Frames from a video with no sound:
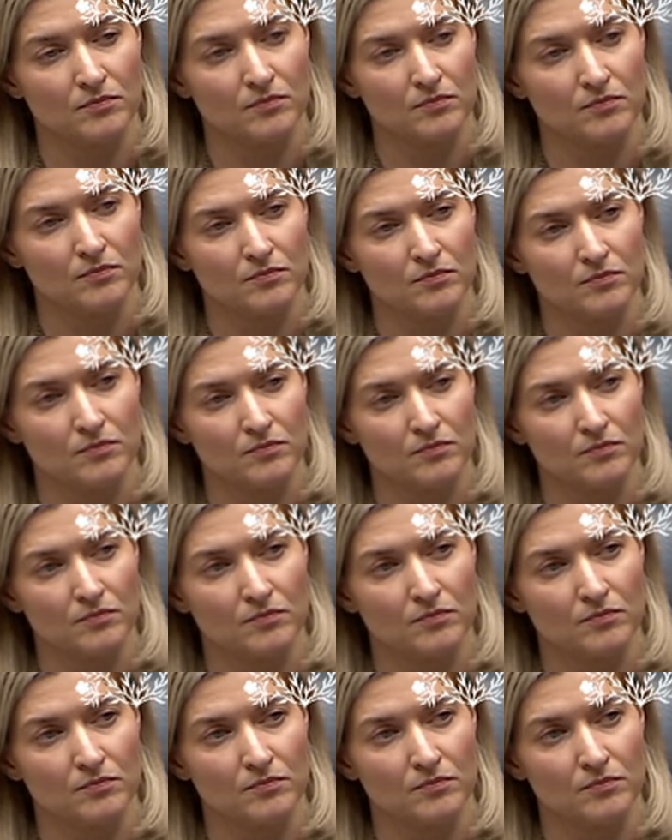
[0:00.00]

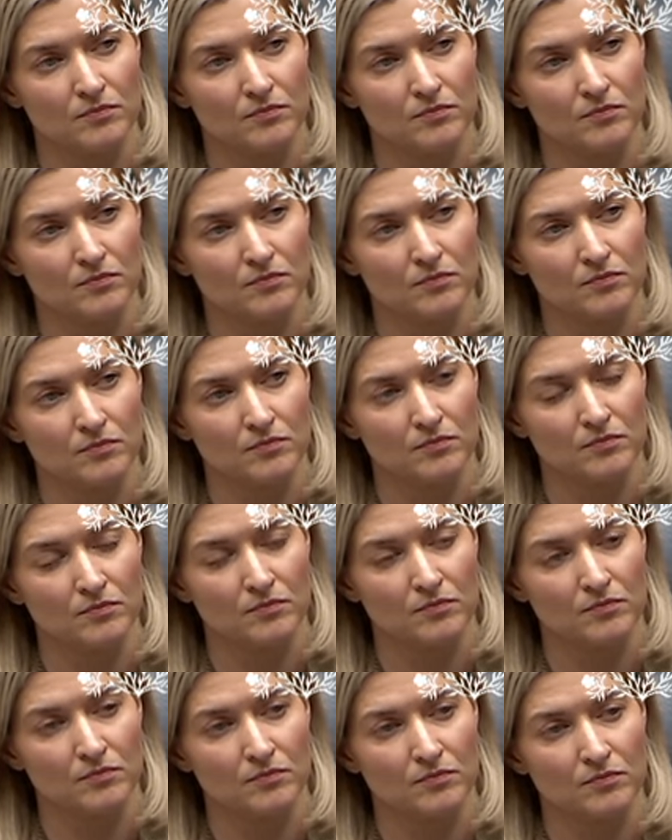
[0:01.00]

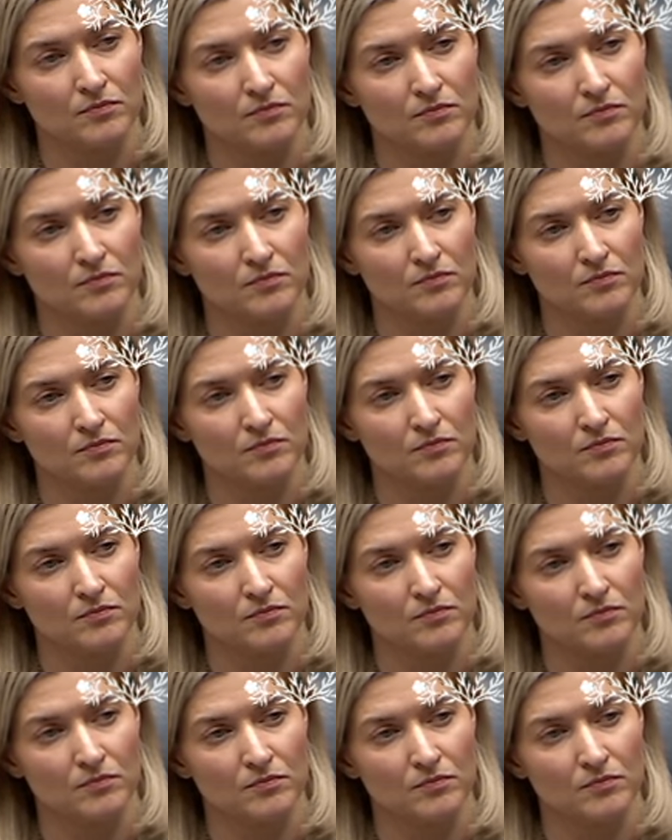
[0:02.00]

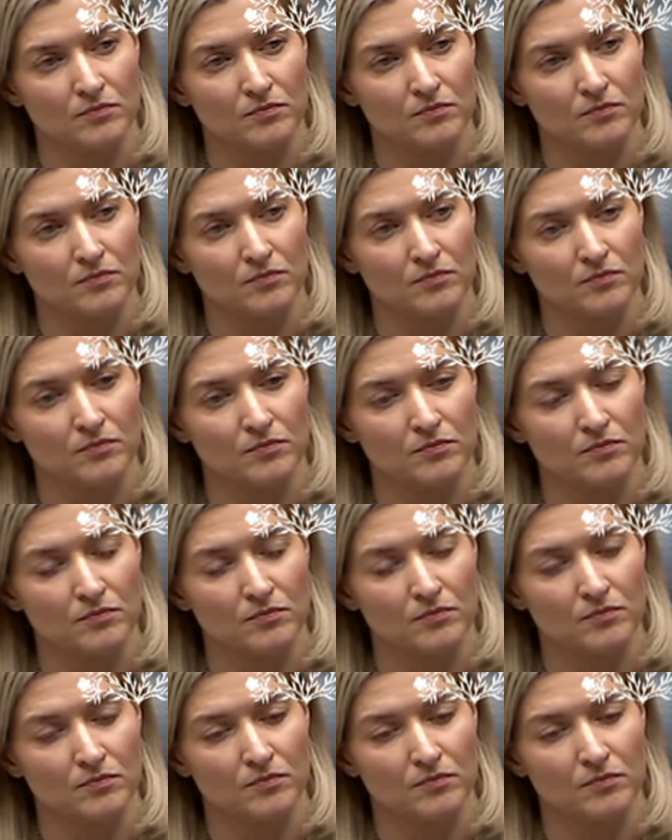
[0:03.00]

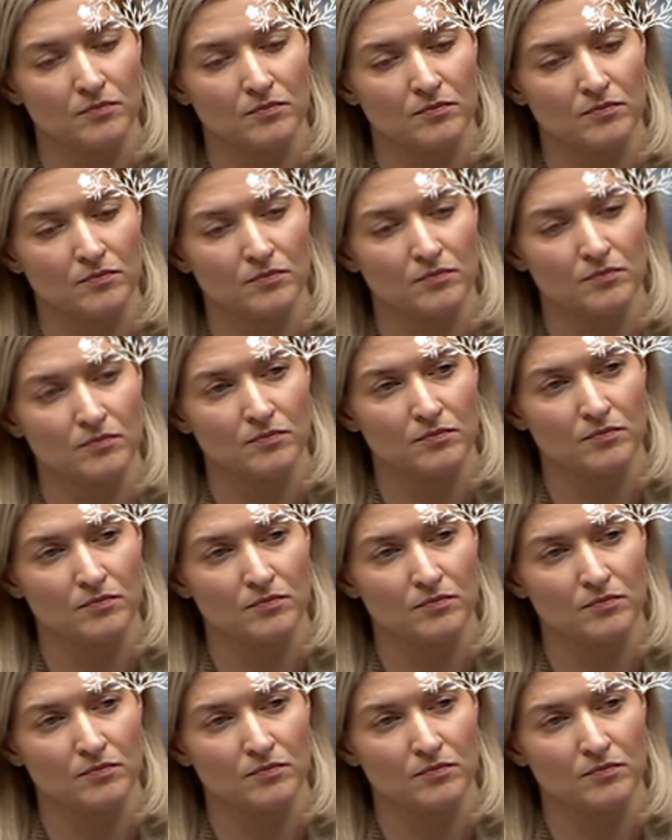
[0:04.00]
No words are spoken by the person on screen.